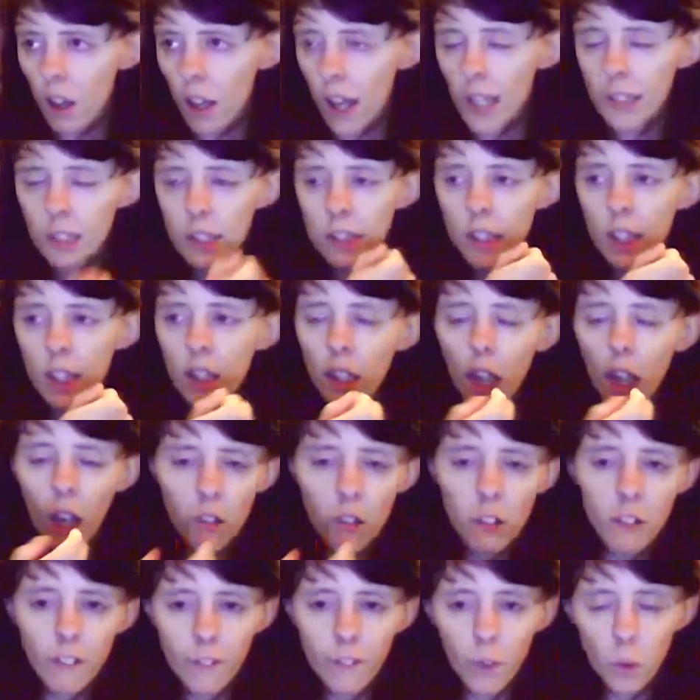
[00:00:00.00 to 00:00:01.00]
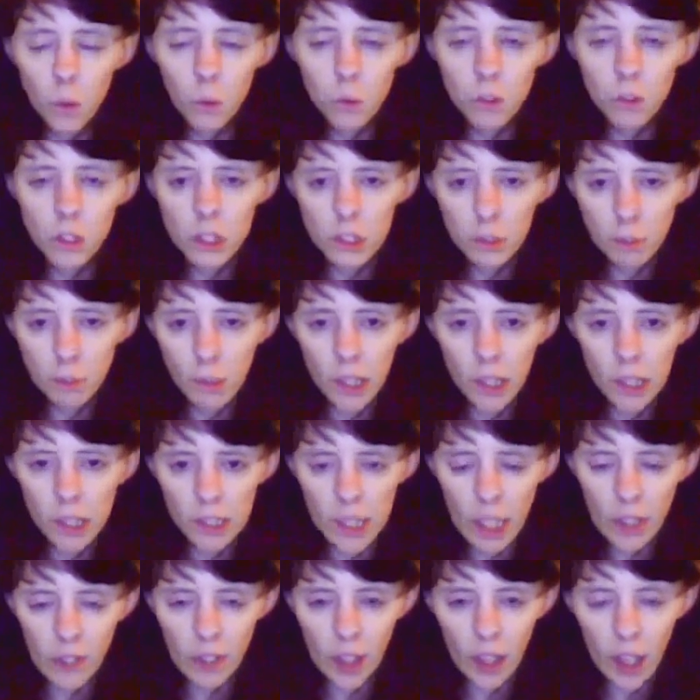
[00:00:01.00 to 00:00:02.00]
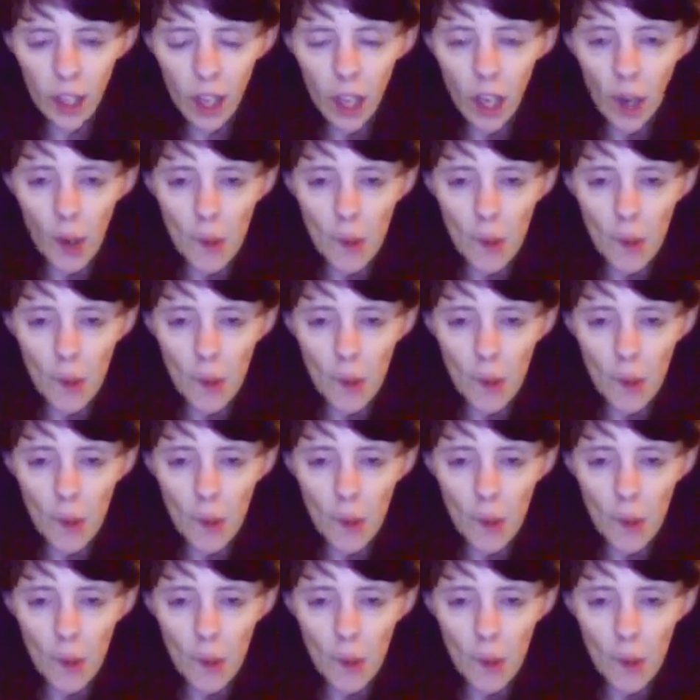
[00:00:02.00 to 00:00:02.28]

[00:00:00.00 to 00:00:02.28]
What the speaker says: I said, Only Fools is the best ever.